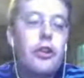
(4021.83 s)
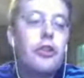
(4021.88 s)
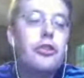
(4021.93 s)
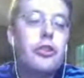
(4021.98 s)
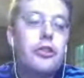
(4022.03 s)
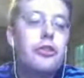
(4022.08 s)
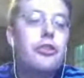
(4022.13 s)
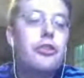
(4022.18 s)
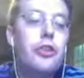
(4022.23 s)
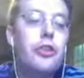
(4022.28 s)
they're
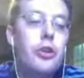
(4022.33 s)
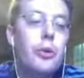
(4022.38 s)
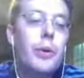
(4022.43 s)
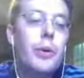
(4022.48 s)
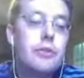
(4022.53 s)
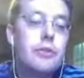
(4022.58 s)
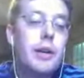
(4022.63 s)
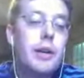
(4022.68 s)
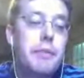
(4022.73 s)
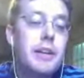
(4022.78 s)
just
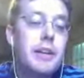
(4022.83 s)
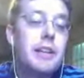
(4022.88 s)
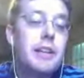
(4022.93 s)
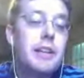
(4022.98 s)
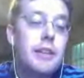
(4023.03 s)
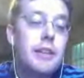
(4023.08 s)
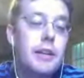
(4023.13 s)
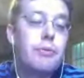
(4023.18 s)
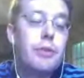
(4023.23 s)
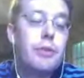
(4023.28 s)
doing
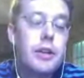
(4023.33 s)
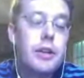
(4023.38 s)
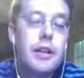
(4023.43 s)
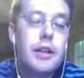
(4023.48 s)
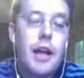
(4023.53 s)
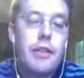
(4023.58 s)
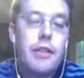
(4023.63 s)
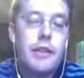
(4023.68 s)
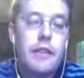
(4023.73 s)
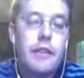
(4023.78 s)
something different,
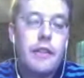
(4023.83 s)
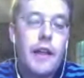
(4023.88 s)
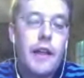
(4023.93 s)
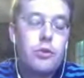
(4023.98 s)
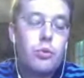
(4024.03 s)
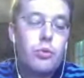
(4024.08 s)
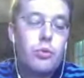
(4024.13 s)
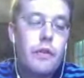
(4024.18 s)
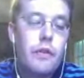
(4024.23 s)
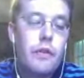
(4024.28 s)
and I think
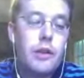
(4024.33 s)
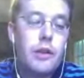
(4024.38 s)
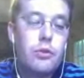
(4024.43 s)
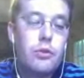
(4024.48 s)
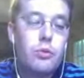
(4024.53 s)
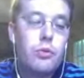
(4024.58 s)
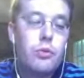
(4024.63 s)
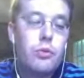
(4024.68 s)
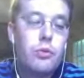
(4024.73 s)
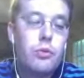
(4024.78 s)

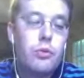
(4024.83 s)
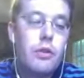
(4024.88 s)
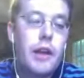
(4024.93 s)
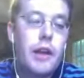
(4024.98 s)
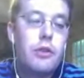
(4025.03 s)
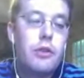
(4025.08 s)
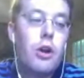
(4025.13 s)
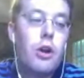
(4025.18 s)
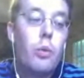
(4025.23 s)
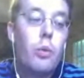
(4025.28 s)
that
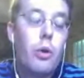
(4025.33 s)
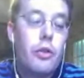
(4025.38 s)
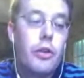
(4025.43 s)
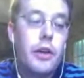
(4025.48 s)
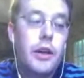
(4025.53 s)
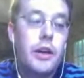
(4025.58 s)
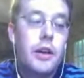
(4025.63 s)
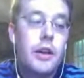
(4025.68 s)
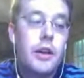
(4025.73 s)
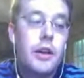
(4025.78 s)
is
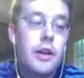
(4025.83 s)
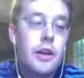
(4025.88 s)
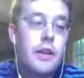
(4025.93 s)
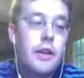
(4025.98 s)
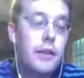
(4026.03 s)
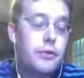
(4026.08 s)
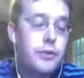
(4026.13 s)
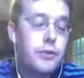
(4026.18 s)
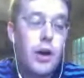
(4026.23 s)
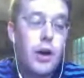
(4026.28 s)
noteworthy.
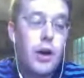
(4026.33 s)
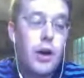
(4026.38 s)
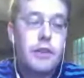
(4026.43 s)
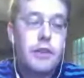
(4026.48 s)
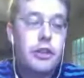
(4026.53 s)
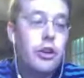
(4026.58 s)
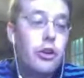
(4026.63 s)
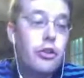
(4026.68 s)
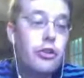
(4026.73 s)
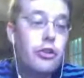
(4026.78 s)
They still have
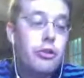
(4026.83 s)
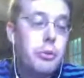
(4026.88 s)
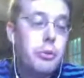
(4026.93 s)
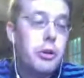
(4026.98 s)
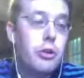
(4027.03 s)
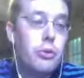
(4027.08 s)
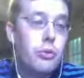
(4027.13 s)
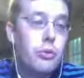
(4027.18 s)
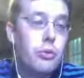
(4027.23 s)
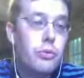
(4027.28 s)
a huge
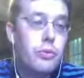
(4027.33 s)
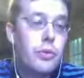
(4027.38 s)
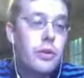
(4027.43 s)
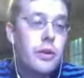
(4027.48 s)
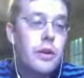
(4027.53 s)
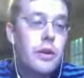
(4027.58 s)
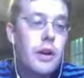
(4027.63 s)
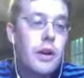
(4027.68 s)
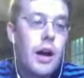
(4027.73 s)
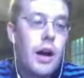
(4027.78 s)
move,
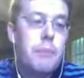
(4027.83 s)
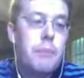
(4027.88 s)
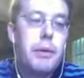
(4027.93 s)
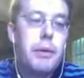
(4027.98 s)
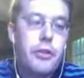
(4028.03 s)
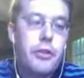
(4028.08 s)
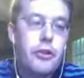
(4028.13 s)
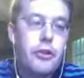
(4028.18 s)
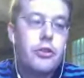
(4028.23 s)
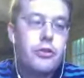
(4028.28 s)

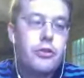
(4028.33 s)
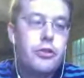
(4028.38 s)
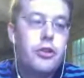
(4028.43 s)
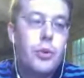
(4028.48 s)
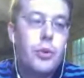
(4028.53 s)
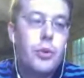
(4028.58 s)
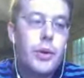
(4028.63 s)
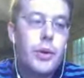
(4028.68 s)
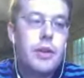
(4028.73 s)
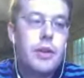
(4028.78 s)
but they're just
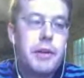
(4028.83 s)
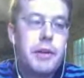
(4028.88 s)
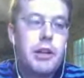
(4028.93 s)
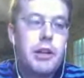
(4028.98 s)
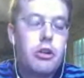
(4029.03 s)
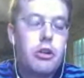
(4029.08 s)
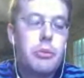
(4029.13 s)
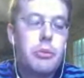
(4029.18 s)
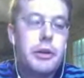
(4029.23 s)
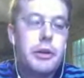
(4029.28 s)
doing something
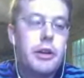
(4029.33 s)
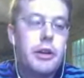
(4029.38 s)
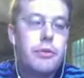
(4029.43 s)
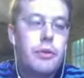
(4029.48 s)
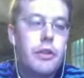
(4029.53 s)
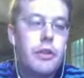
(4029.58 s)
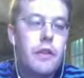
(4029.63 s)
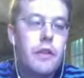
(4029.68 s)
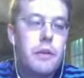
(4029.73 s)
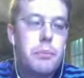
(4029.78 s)
a little bit
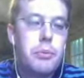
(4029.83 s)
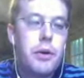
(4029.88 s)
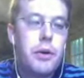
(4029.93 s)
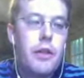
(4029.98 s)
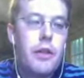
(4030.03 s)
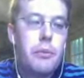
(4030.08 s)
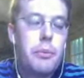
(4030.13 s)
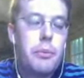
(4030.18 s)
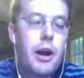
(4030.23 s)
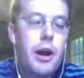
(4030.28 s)
different than
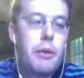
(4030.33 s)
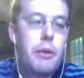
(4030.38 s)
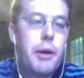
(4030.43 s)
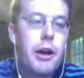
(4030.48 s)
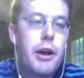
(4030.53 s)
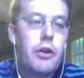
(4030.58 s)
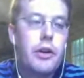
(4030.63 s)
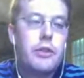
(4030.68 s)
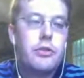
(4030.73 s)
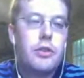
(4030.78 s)
the prior
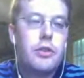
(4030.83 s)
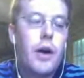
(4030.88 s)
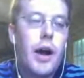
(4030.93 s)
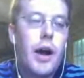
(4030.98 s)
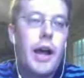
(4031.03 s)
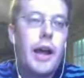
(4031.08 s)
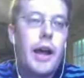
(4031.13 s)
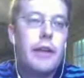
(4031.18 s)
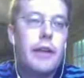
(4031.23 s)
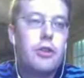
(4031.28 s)
model, and
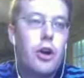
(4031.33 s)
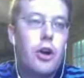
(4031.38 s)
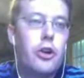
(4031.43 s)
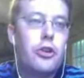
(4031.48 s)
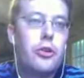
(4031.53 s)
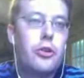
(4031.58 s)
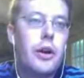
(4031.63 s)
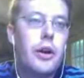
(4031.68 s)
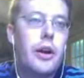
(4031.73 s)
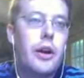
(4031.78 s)
so it's
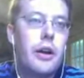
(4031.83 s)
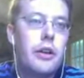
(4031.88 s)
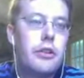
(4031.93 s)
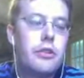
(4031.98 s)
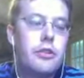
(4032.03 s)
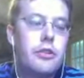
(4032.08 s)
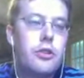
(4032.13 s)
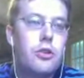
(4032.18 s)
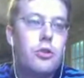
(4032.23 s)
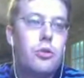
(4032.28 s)
hard
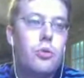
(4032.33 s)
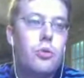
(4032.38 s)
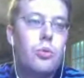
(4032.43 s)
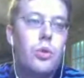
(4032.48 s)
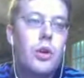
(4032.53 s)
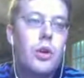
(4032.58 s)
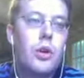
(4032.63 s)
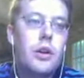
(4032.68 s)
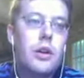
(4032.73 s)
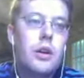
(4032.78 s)

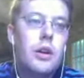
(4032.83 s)
to